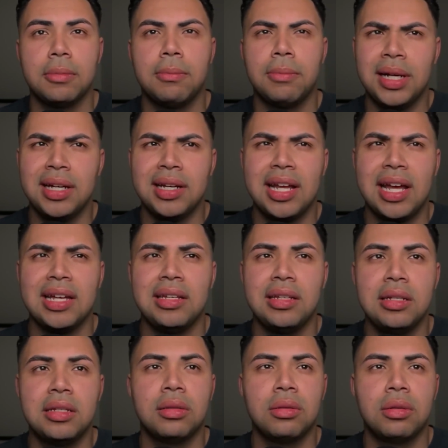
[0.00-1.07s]
but I
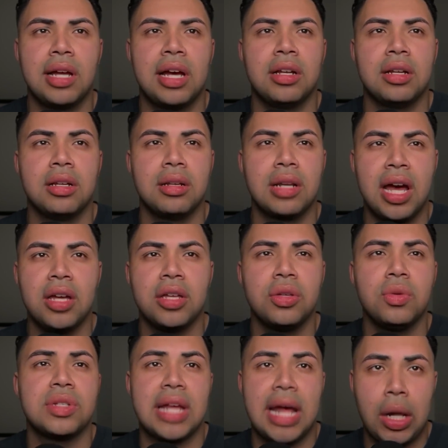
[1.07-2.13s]
need to learn how to not
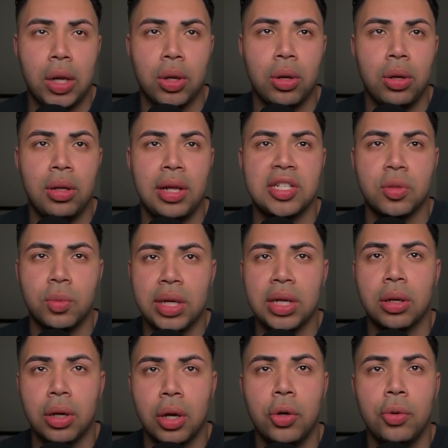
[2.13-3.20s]
use alcohol as a way to
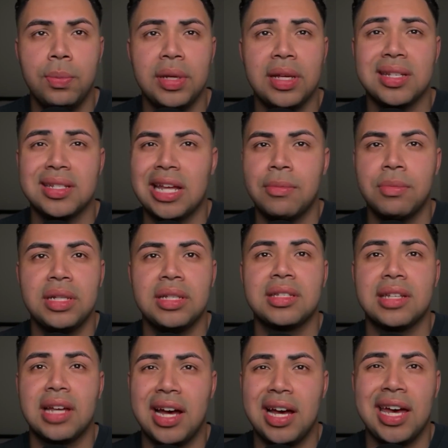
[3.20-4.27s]
cope because that means
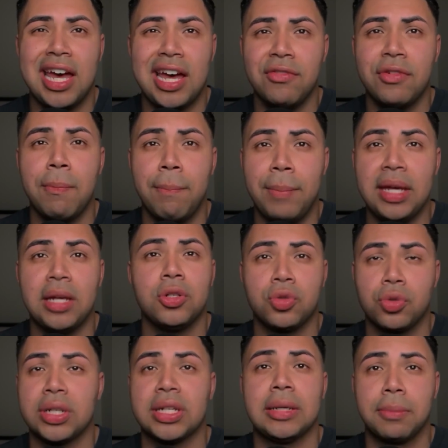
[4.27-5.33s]
I have a big
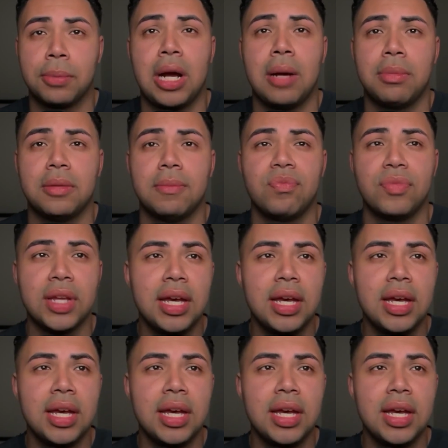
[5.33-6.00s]
drinking problem.